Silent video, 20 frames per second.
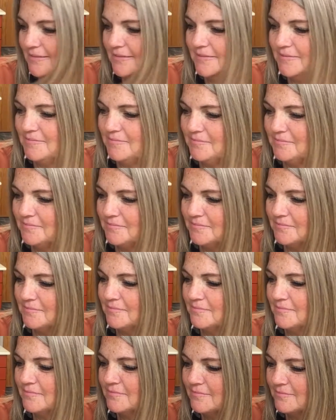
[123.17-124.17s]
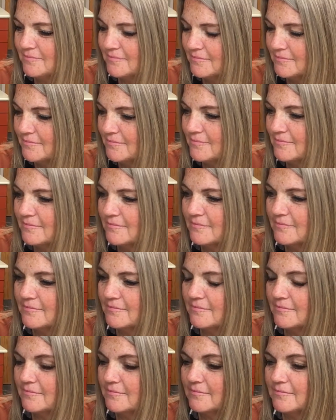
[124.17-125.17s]

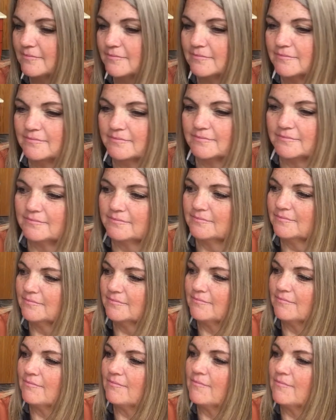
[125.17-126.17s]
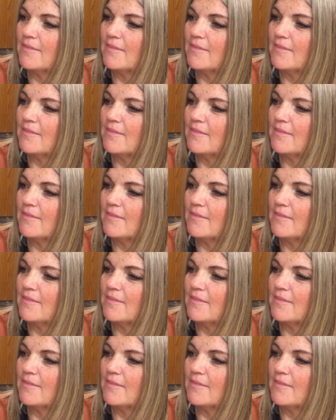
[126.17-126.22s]
No one is speaking in this clip.